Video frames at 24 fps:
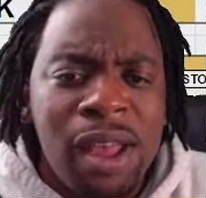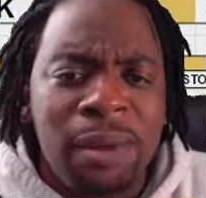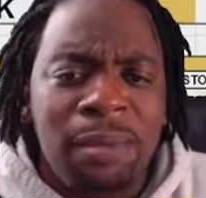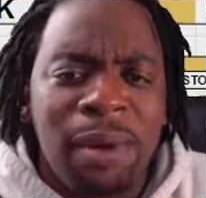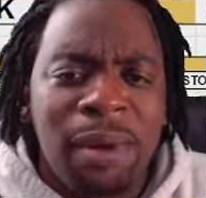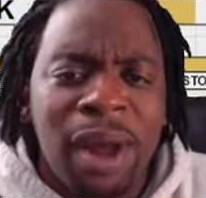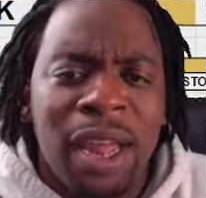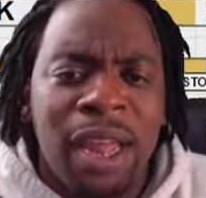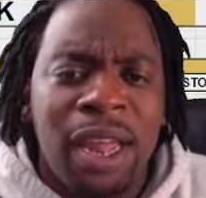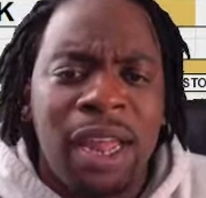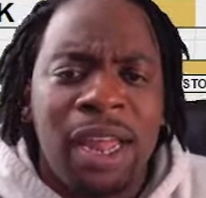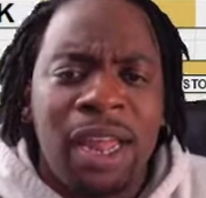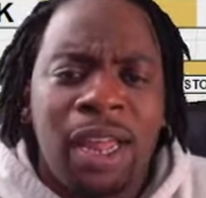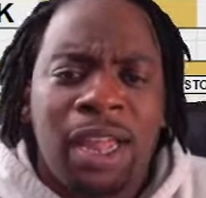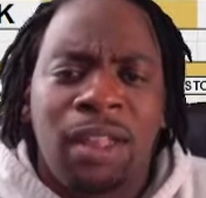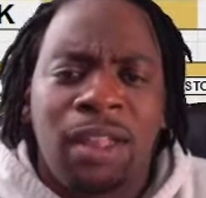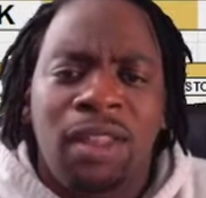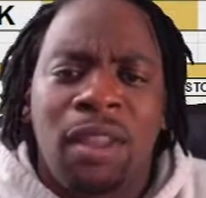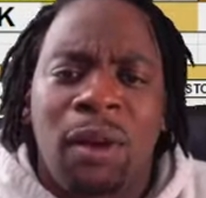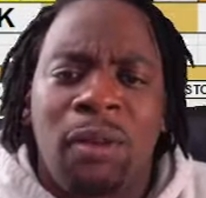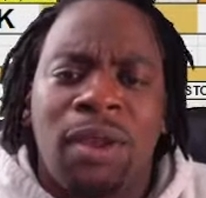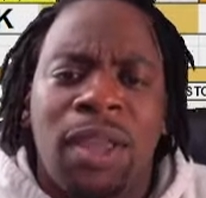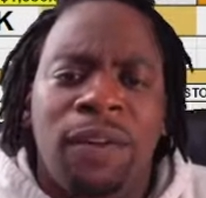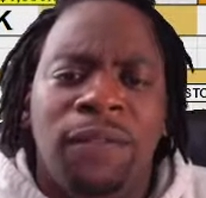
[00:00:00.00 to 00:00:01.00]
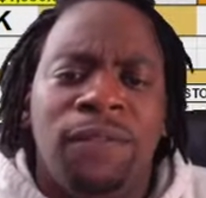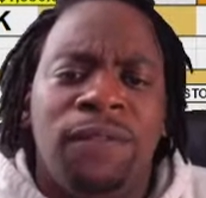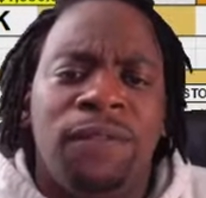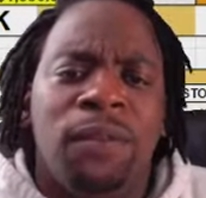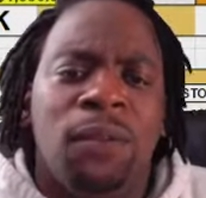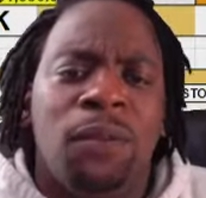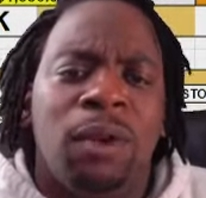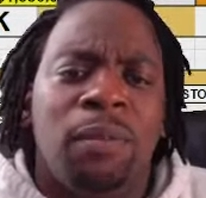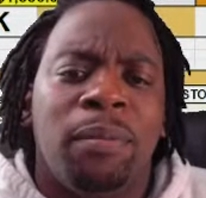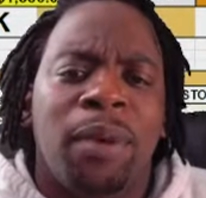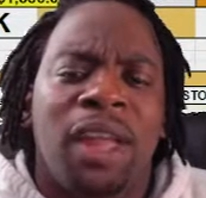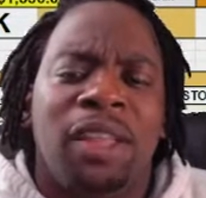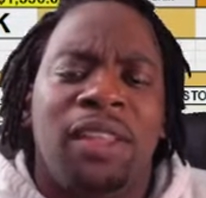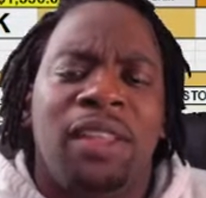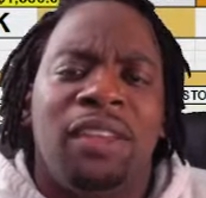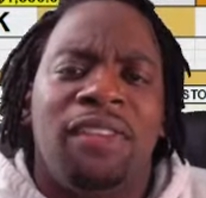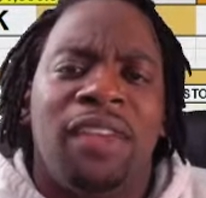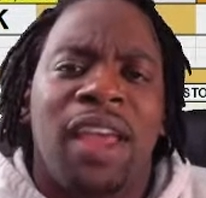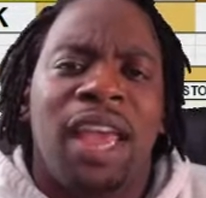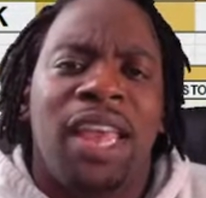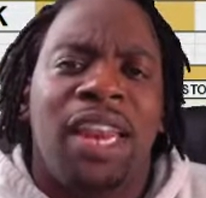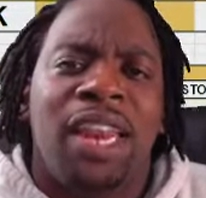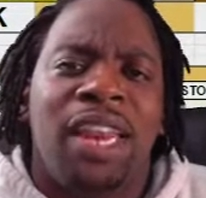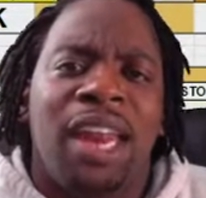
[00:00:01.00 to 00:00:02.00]
but don't get fooled about this
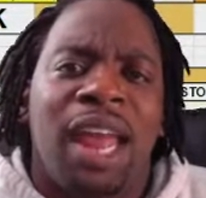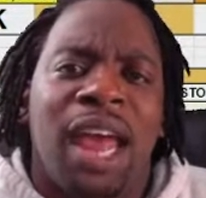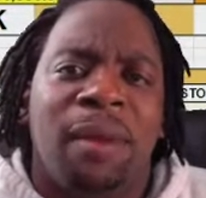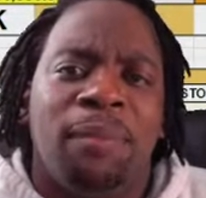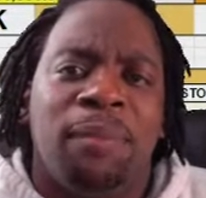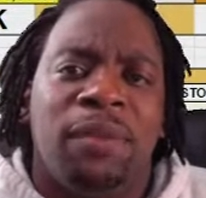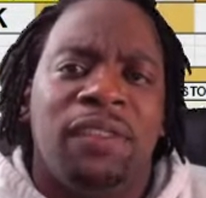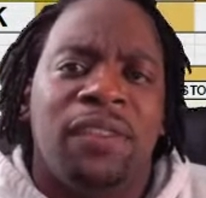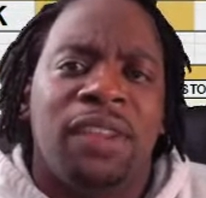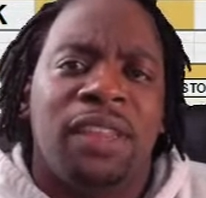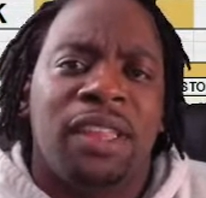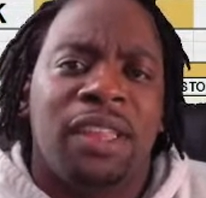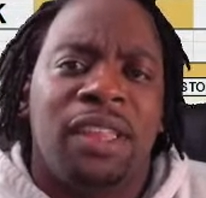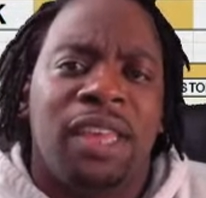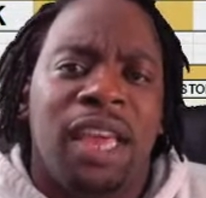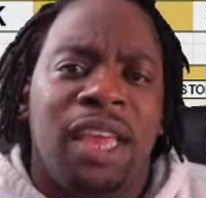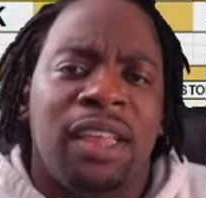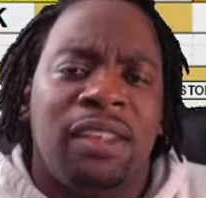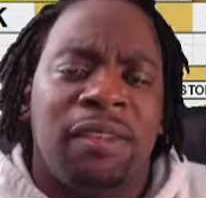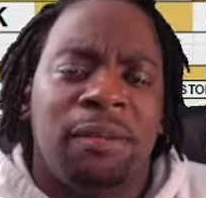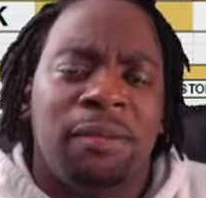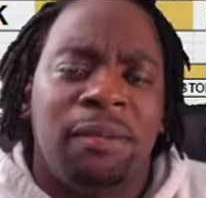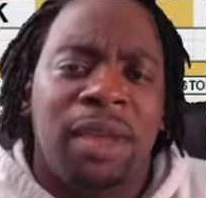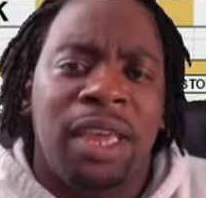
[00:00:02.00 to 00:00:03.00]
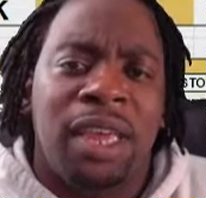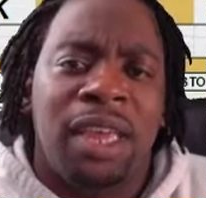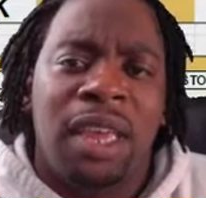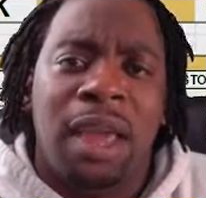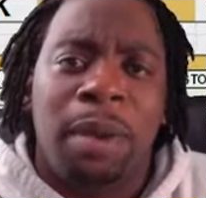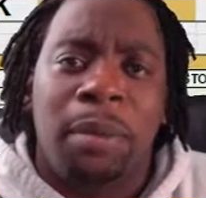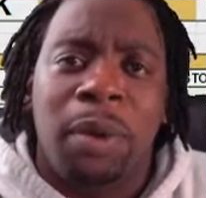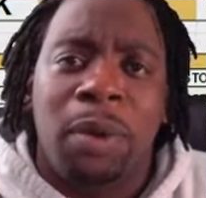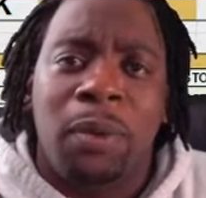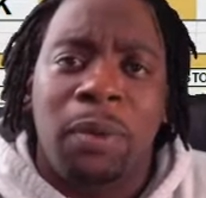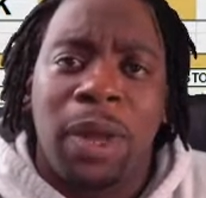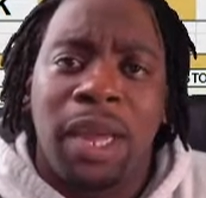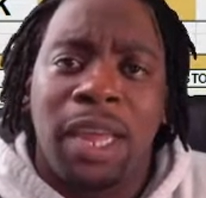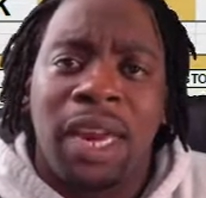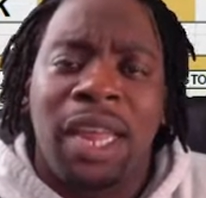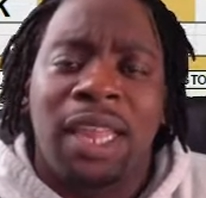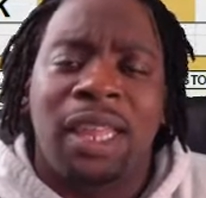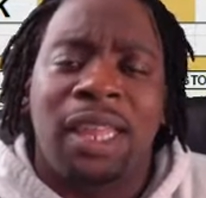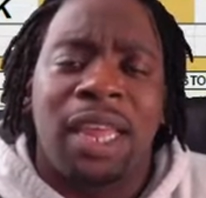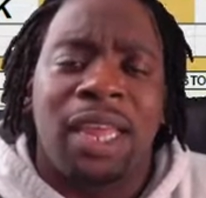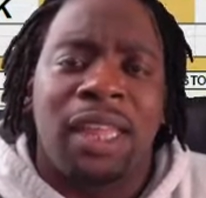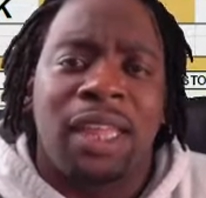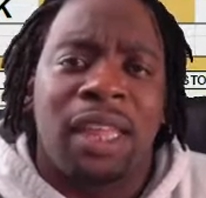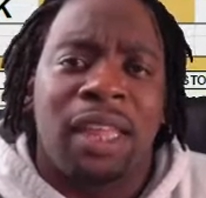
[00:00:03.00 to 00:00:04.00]
89% chance of being able to win. I
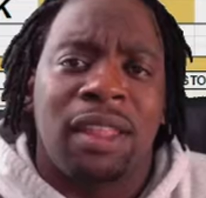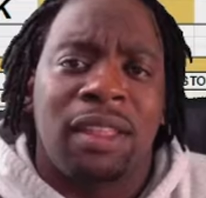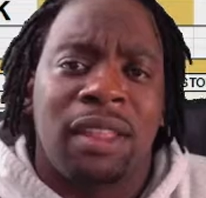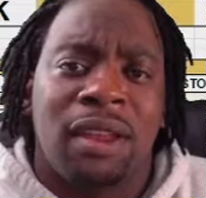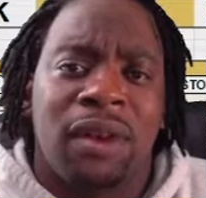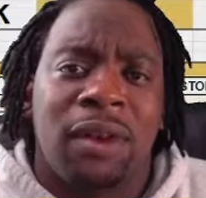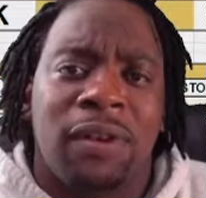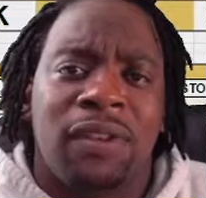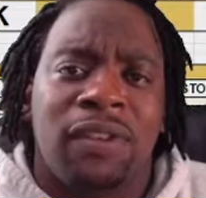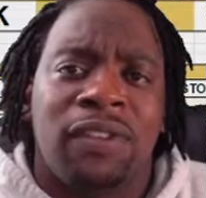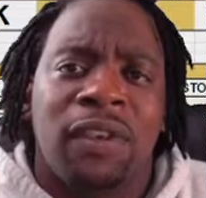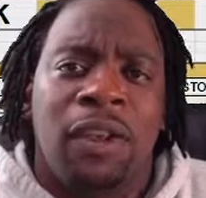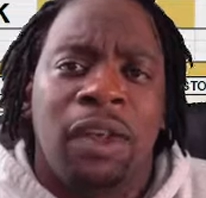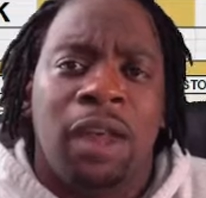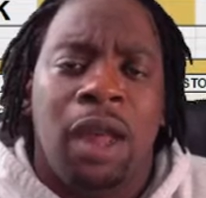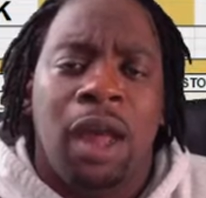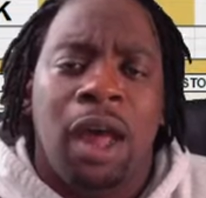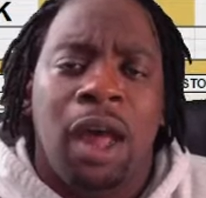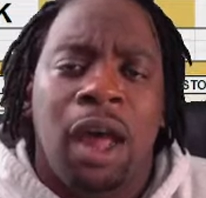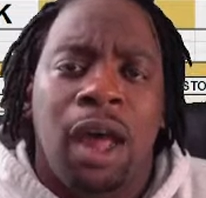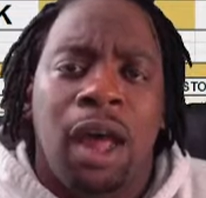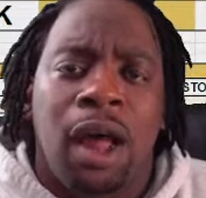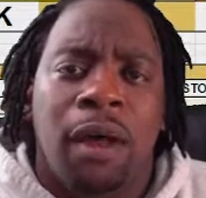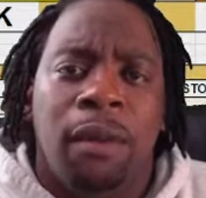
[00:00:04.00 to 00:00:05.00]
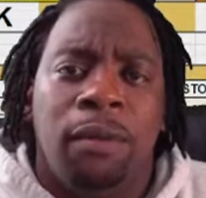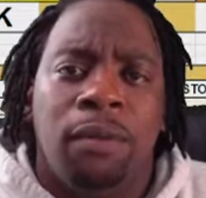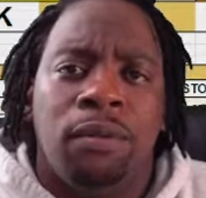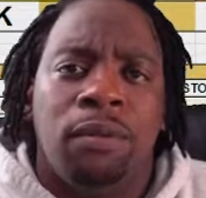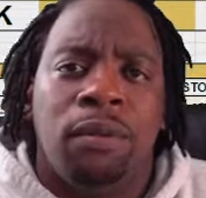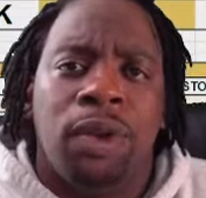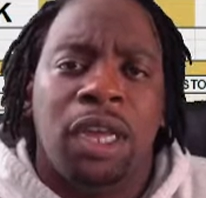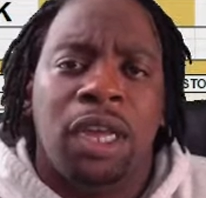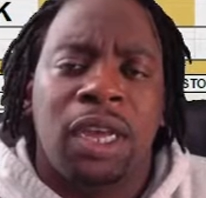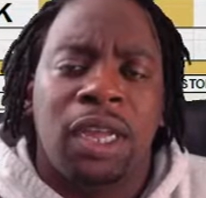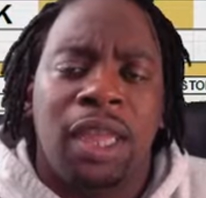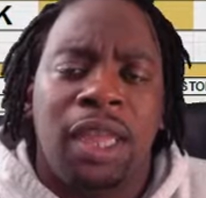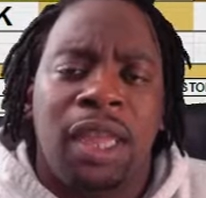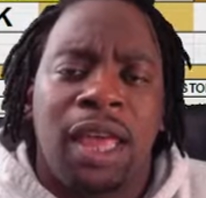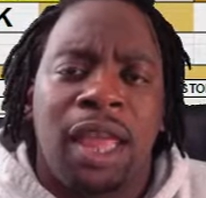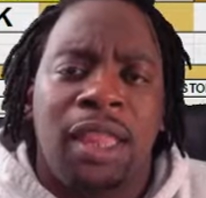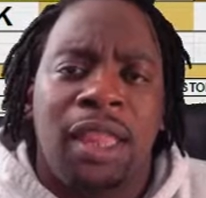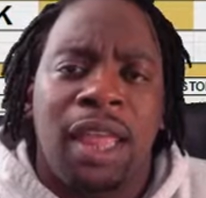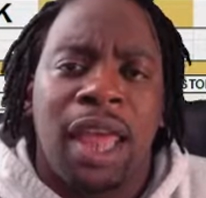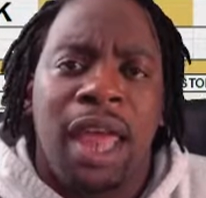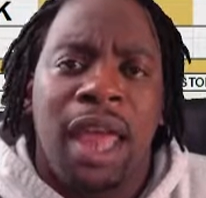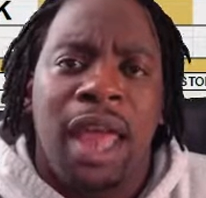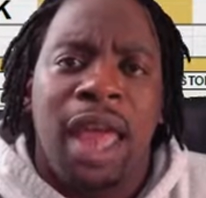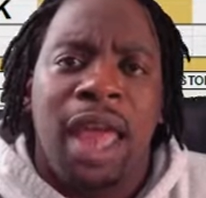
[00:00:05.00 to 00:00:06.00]
think that there's, we're looking at
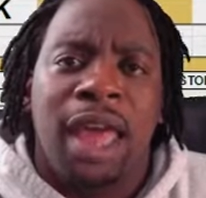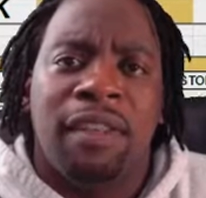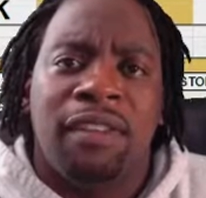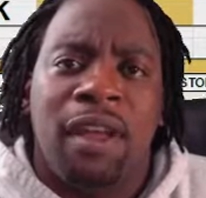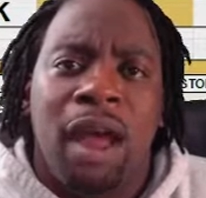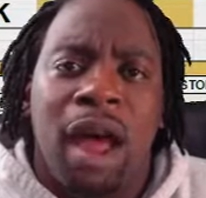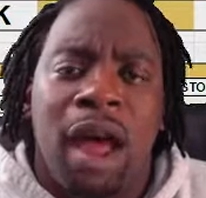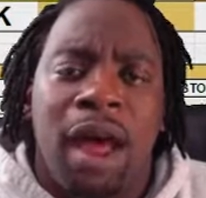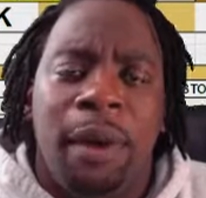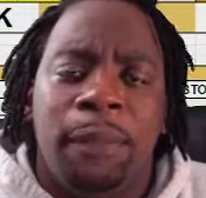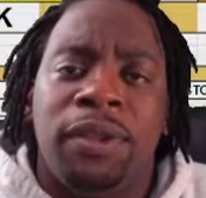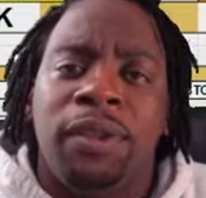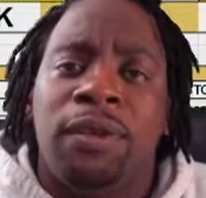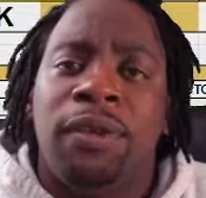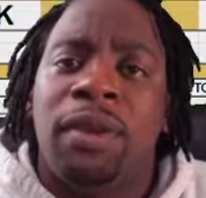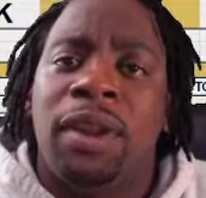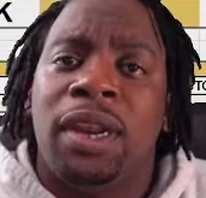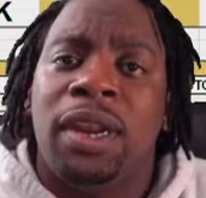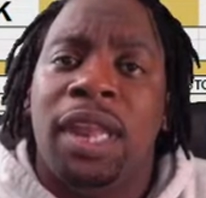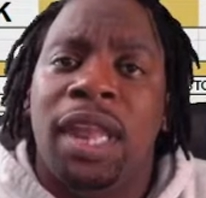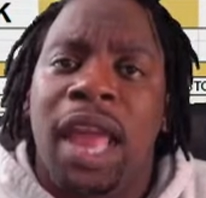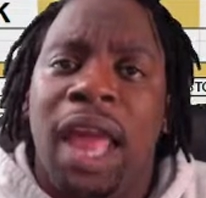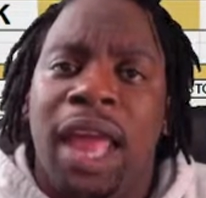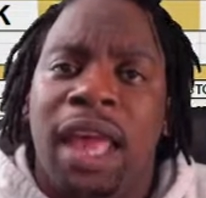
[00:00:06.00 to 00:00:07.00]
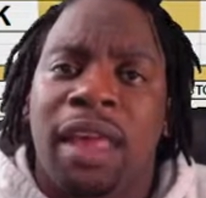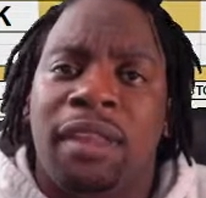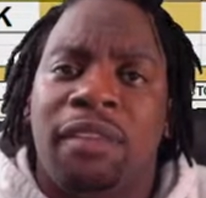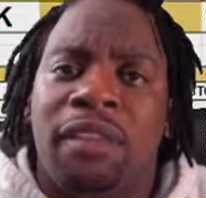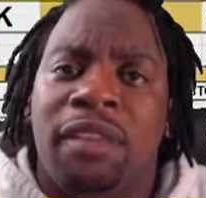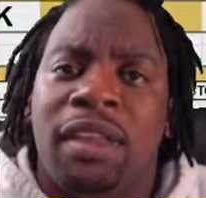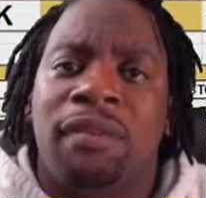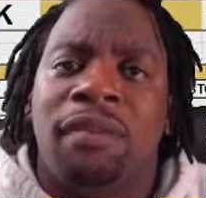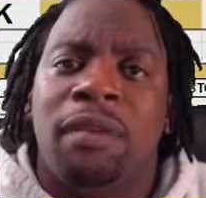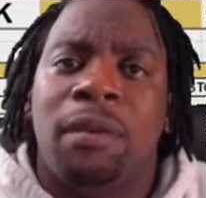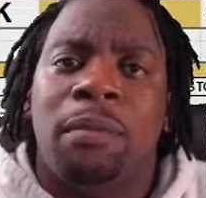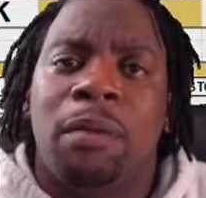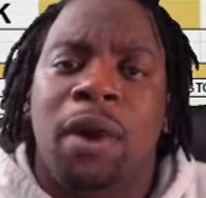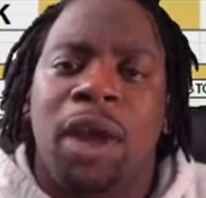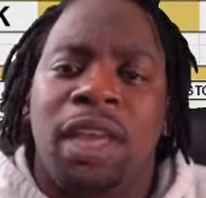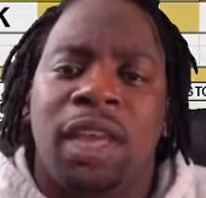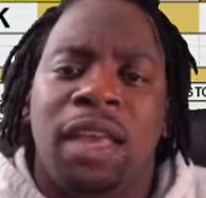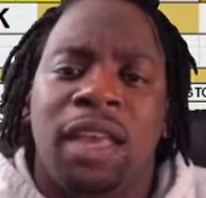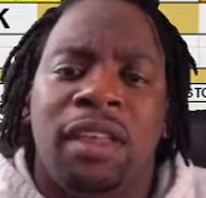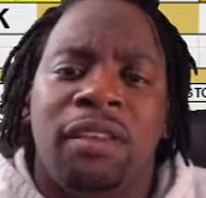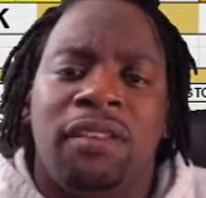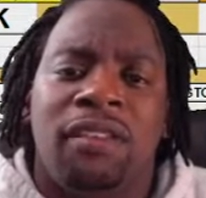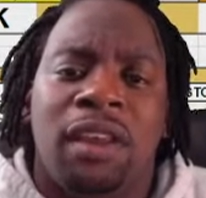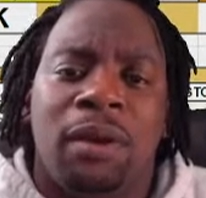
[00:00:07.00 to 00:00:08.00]
that as an opportunity as if the
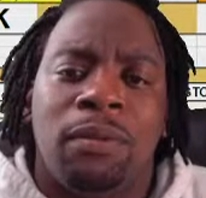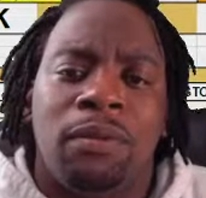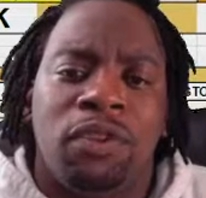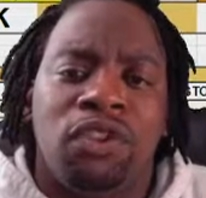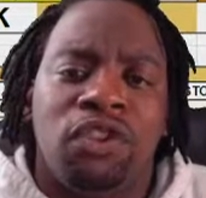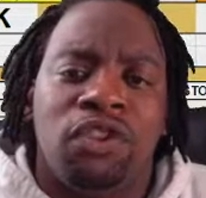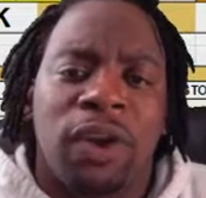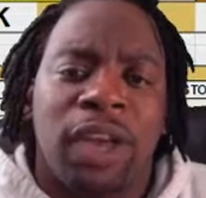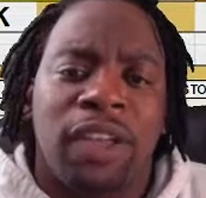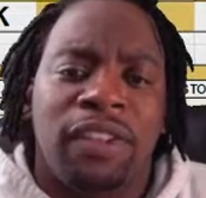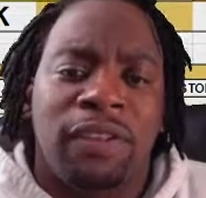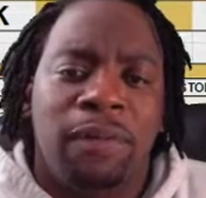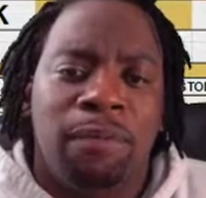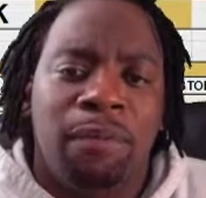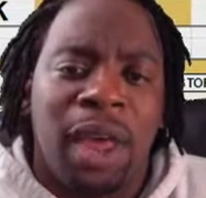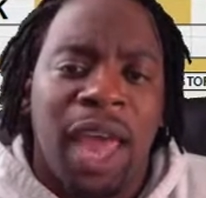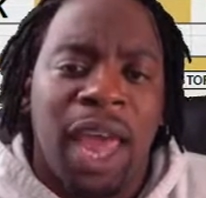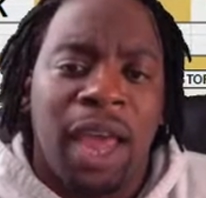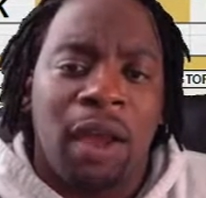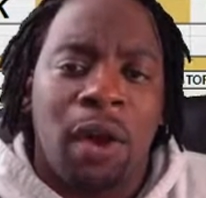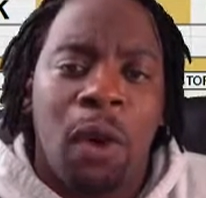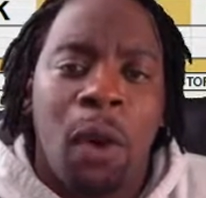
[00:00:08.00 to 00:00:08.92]
market ends up retracing back.